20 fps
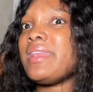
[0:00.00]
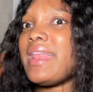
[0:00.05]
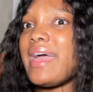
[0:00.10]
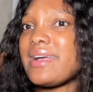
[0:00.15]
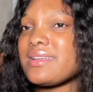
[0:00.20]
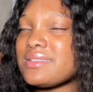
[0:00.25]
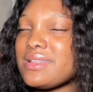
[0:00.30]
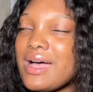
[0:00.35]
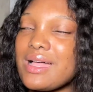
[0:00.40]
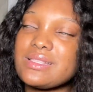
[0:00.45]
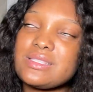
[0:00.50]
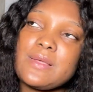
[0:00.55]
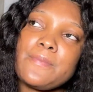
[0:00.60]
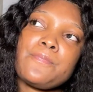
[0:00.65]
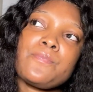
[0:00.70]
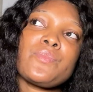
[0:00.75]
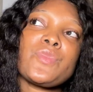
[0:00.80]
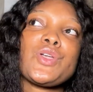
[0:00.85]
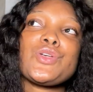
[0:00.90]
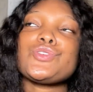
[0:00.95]
like that.
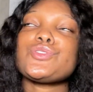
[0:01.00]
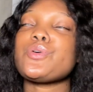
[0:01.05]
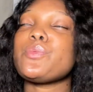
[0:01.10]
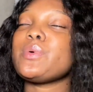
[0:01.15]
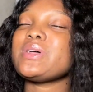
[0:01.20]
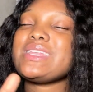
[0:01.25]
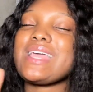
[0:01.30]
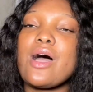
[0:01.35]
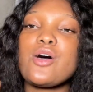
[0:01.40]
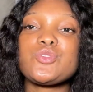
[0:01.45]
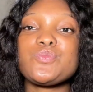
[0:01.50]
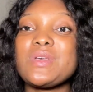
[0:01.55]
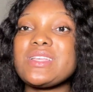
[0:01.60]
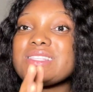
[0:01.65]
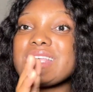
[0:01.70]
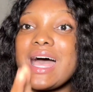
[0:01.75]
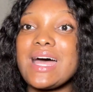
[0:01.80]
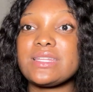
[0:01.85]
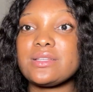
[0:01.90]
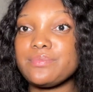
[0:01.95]
So, but the housemates
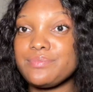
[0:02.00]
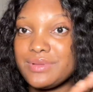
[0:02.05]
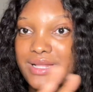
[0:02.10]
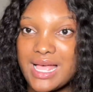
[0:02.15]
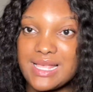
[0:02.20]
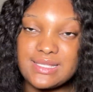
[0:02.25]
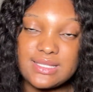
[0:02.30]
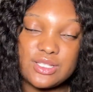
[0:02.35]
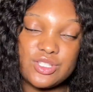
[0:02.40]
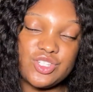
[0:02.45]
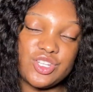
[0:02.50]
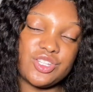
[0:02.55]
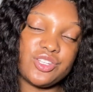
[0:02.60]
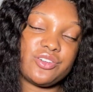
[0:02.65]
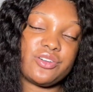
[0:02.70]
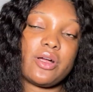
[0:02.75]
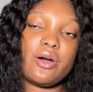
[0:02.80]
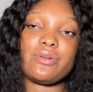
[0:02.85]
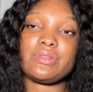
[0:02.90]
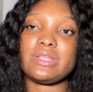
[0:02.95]
had a blast in
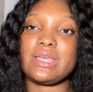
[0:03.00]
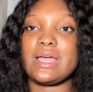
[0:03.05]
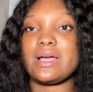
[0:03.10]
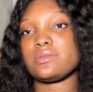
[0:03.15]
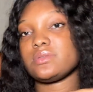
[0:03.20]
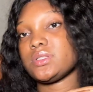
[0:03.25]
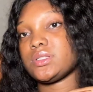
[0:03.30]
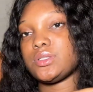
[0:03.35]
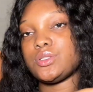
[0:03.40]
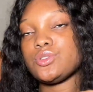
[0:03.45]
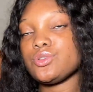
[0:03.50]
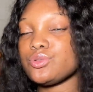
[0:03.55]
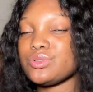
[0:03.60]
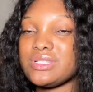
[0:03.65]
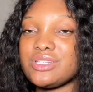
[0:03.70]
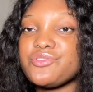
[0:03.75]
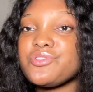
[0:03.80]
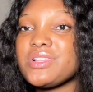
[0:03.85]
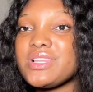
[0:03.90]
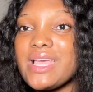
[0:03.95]
general. They had,
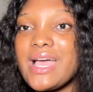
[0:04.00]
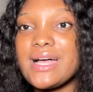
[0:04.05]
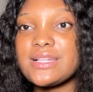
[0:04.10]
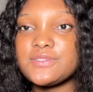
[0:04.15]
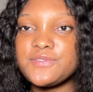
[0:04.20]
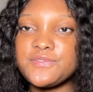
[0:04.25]
they really had